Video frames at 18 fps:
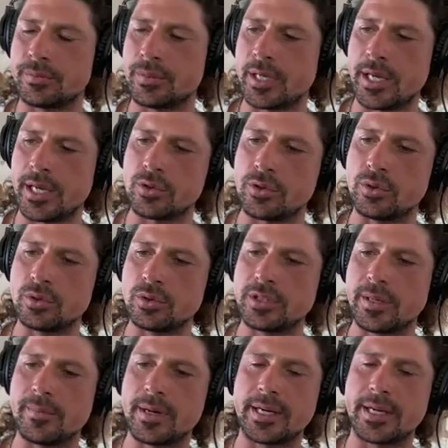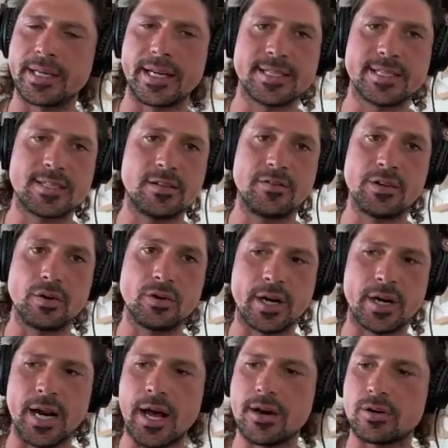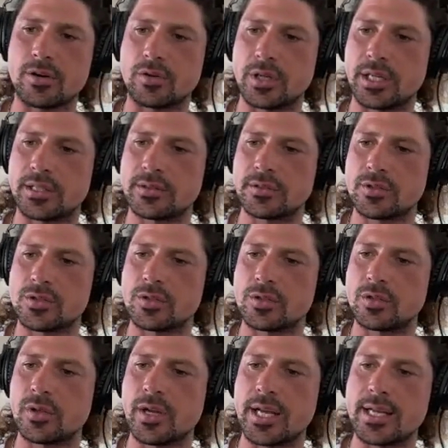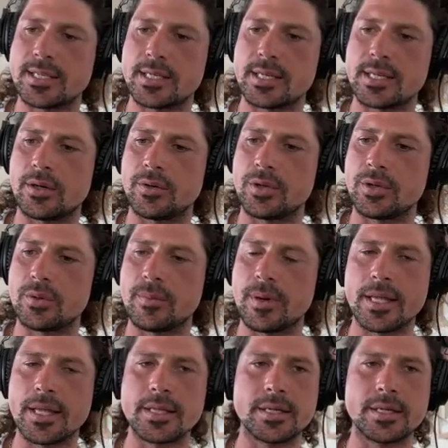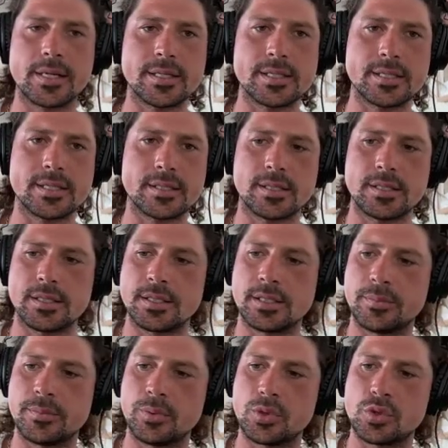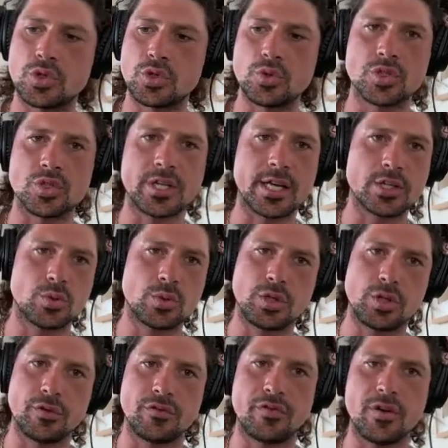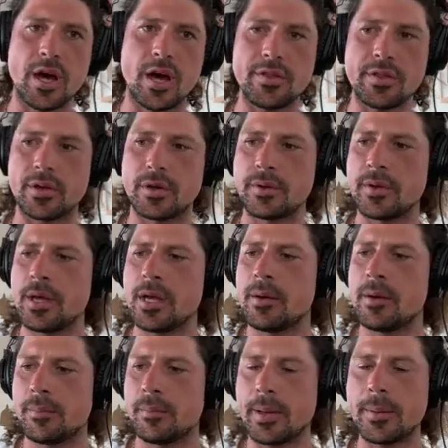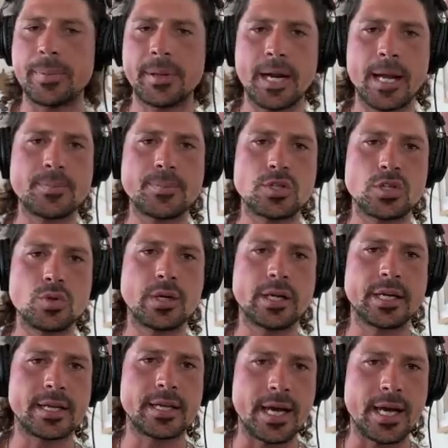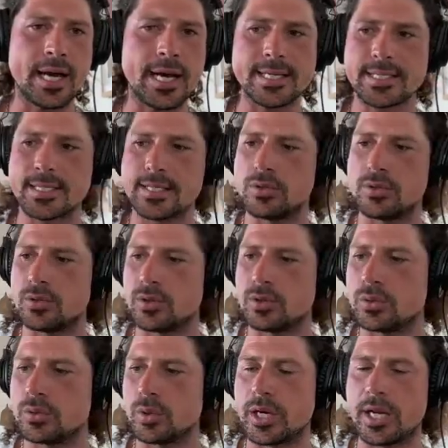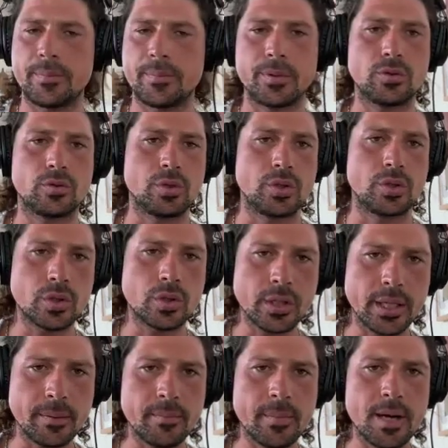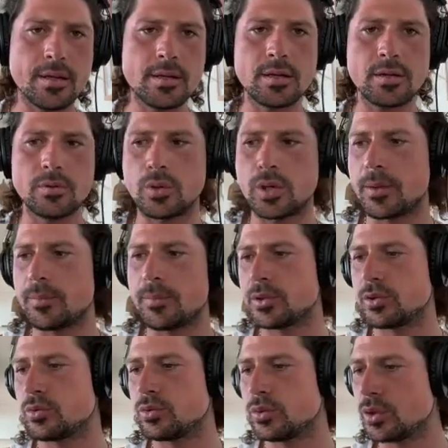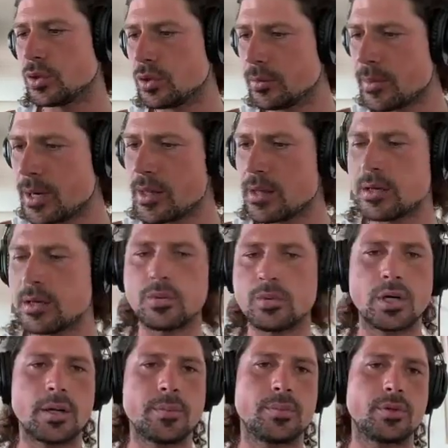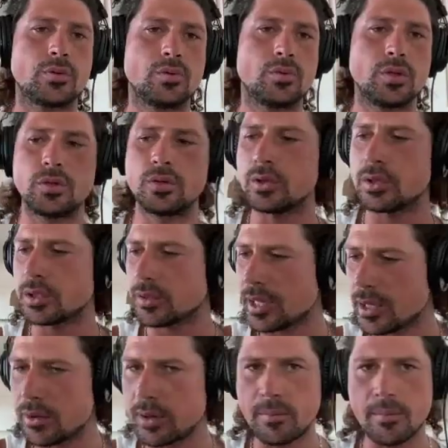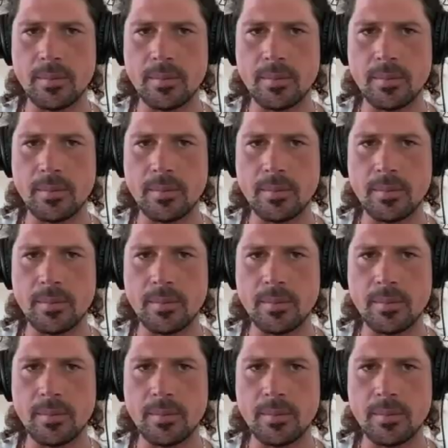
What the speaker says: I call them aggressively or arrogant. So don't ask how your mother has pursued sex with your father, but perhaps you can ask, what happened to your grandmother, what happened to your mother, what happened to your great grandmother.